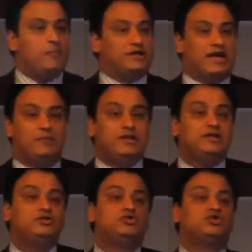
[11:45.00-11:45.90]
But
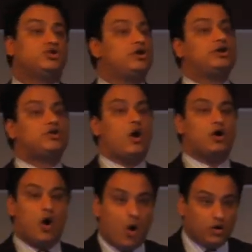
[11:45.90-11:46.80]
ability to turn it
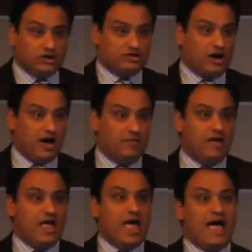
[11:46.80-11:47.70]
on all the time,
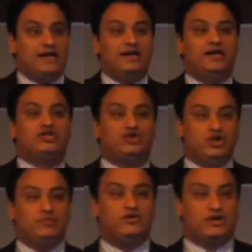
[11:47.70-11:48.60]
and in
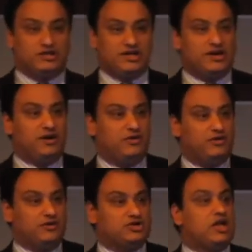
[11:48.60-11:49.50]
extreme
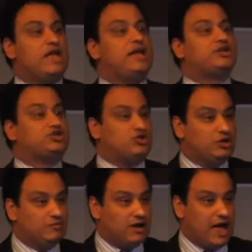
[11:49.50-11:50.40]
scenarios,
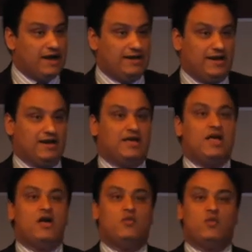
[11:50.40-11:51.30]
extreme lighting,
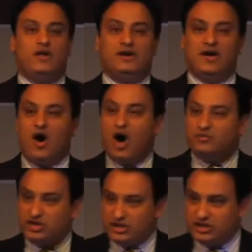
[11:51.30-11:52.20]
when the
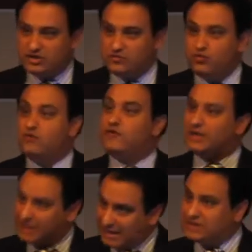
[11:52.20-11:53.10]
object is
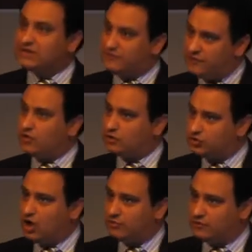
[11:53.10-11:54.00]
moving, that's a difficult
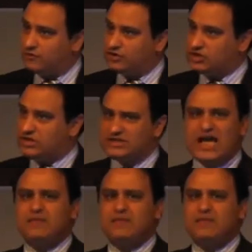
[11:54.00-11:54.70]
topic, for instance.